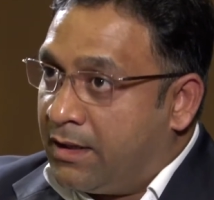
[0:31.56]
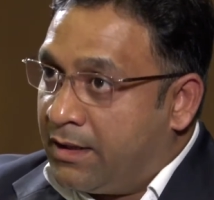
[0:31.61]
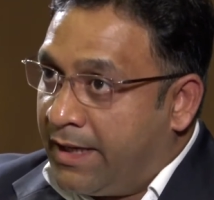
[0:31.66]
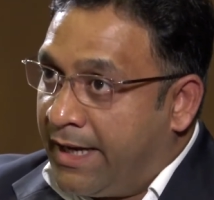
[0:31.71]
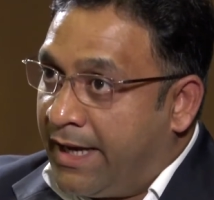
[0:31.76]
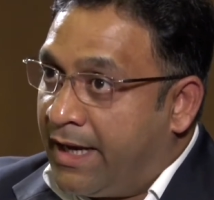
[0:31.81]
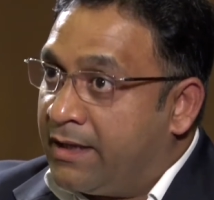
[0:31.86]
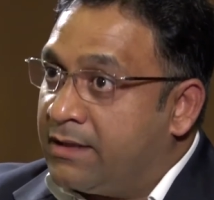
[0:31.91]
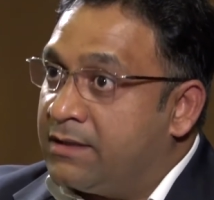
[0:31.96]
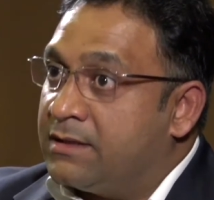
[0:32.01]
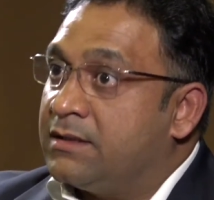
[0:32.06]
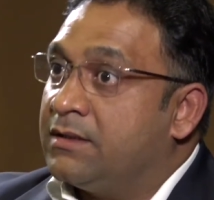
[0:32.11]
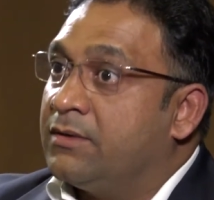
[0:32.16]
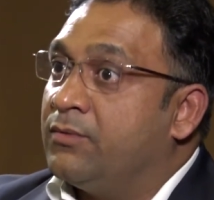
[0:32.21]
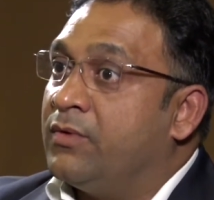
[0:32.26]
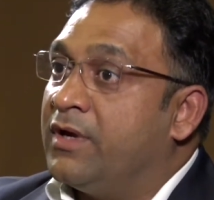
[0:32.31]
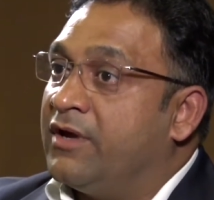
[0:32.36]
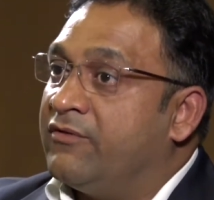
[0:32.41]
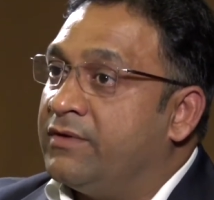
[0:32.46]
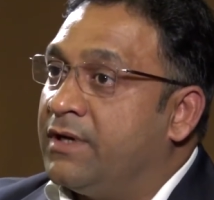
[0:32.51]
And
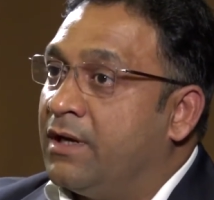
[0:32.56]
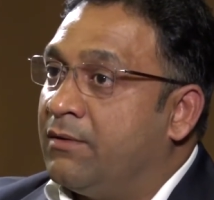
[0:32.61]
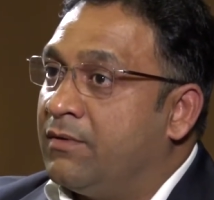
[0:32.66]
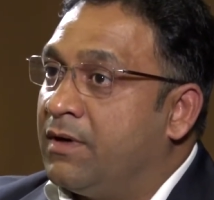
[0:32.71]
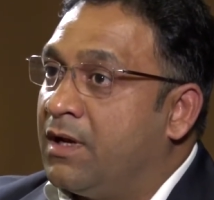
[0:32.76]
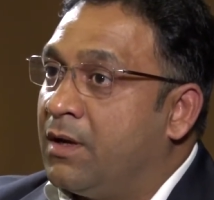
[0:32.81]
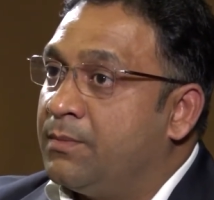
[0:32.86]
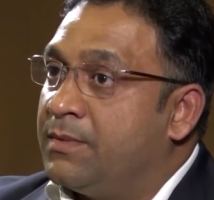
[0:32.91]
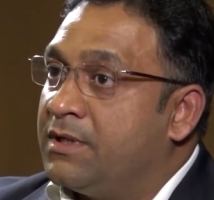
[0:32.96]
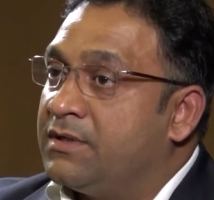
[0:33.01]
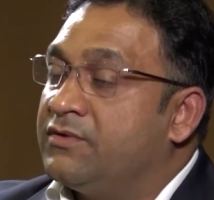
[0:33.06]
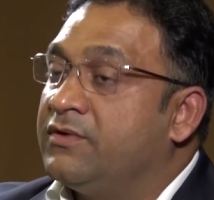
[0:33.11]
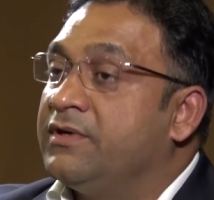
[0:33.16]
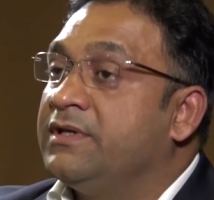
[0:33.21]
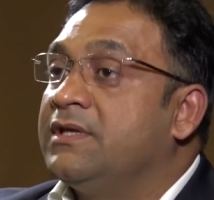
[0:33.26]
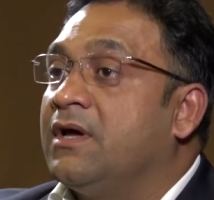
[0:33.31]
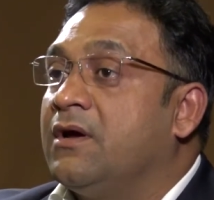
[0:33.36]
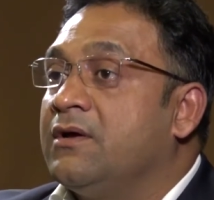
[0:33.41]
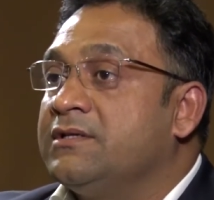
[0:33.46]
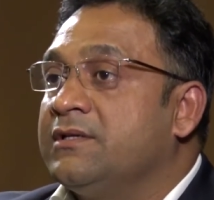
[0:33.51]
we have developed a
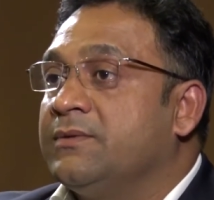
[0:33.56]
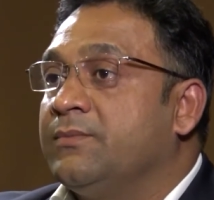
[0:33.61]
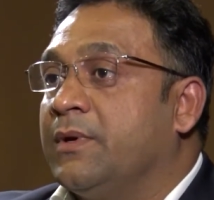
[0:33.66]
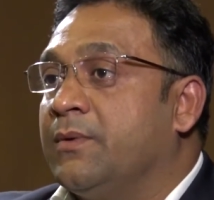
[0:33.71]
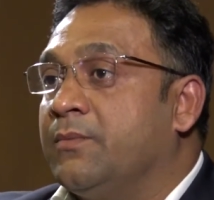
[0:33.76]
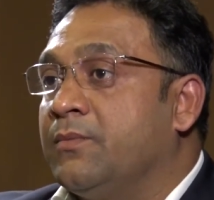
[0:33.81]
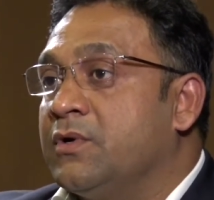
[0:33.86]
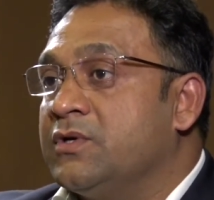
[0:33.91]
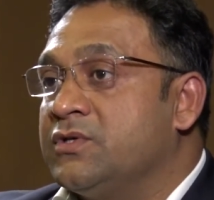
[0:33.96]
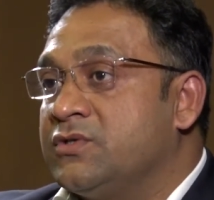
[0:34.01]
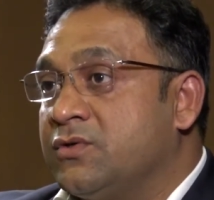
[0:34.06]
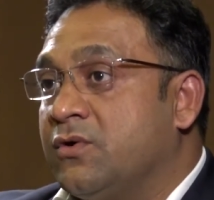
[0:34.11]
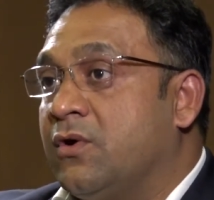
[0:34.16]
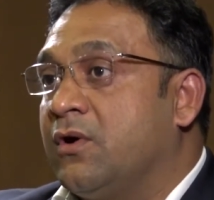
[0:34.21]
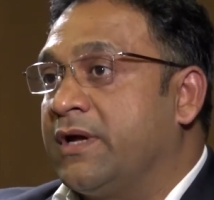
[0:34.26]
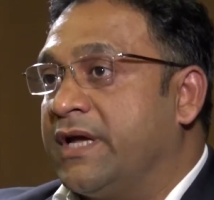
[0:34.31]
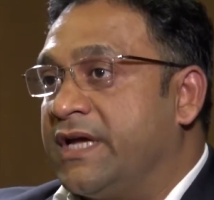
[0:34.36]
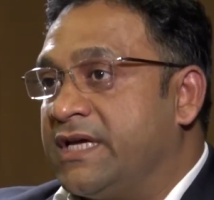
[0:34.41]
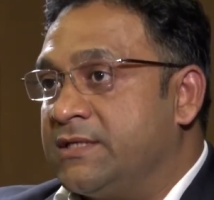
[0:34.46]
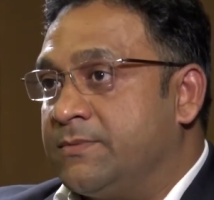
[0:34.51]
3,000 member
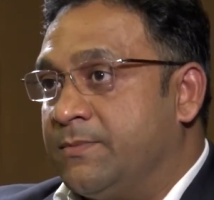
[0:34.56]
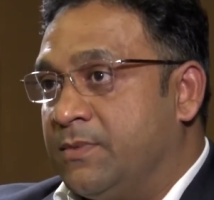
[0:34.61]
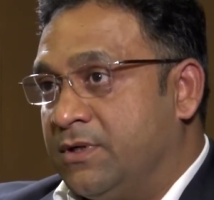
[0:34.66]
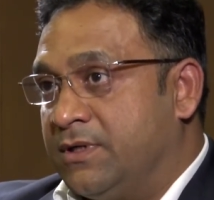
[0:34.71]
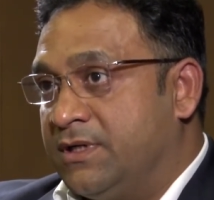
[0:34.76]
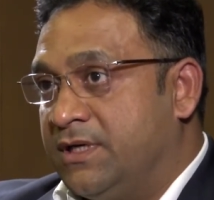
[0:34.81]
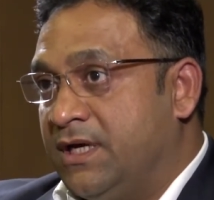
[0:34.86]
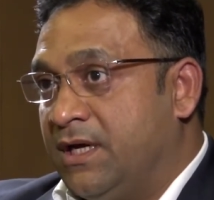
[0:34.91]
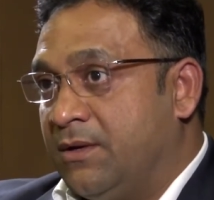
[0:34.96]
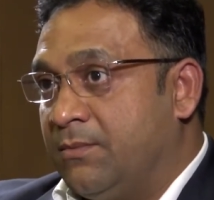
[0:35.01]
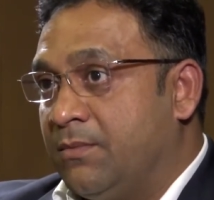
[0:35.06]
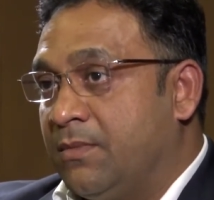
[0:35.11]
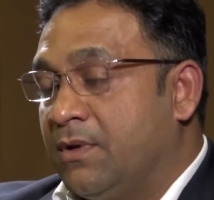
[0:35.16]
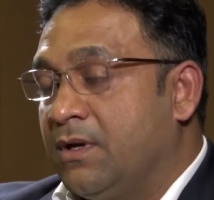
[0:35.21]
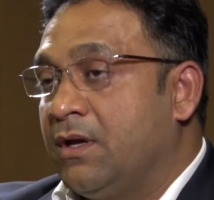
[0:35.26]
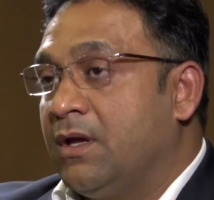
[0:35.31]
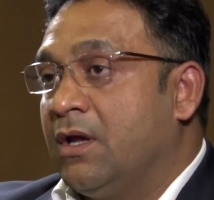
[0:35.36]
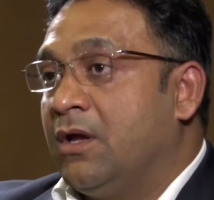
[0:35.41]
strong expert team